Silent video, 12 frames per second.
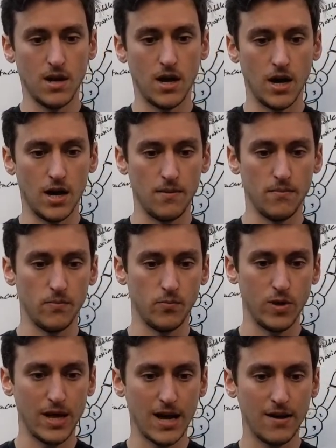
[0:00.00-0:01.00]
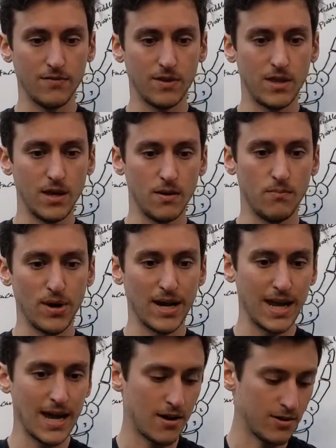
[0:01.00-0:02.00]
We have the
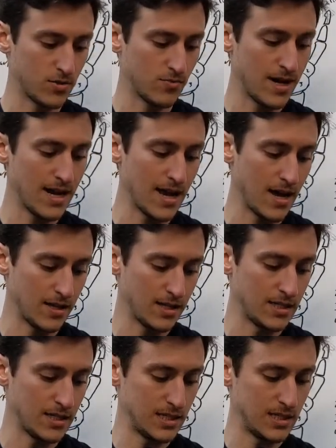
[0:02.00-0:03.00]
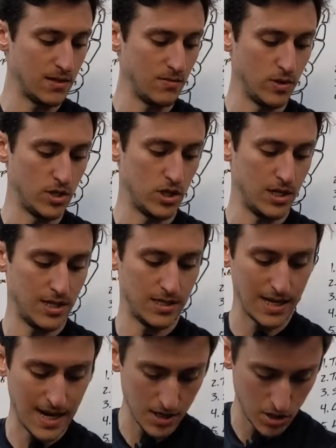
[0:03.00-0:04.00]
brachialis radialis, which is
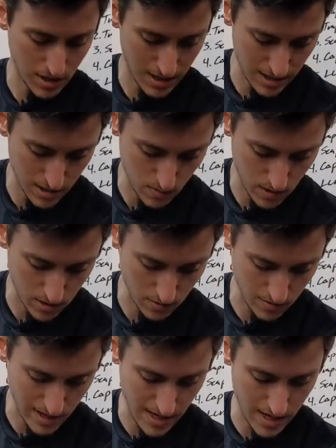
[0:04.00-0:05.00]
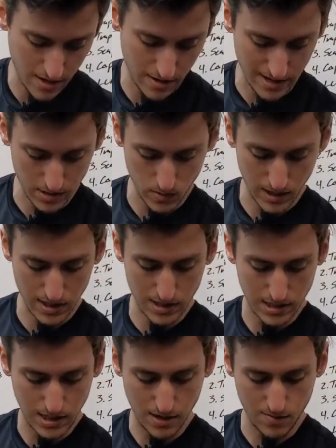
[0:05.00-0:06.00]
actually this muscle right here, as we can
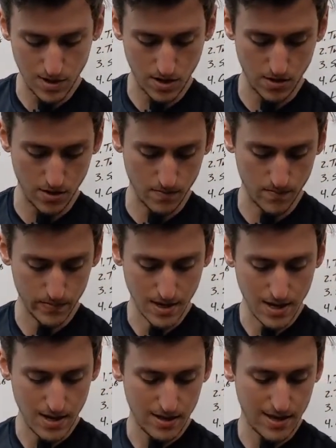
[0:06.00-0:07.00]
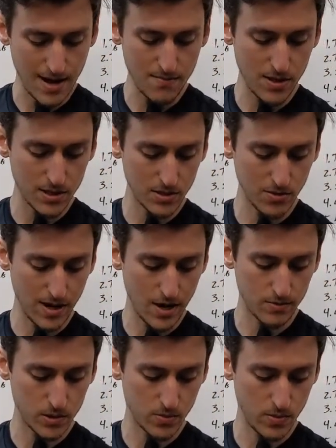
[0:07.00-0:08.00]
see on my arm. That muscle
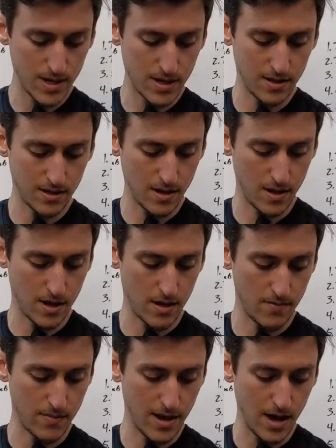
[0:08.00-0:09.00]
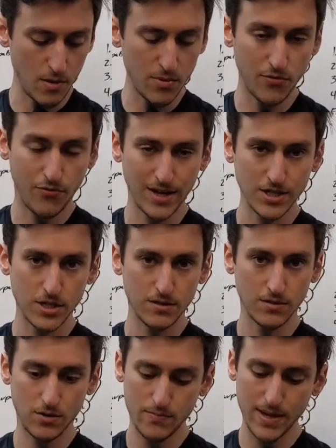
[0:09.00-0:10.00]
helps with elbow flexion a
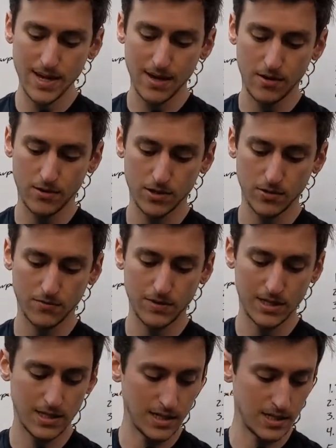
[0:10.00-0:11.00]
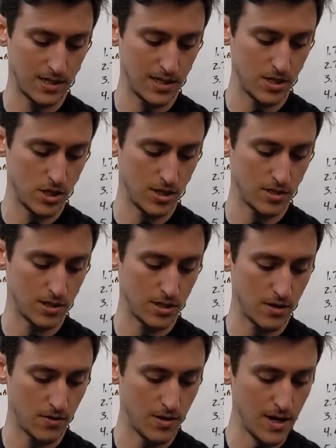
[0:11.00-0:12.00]
little bit and also wrist extension. So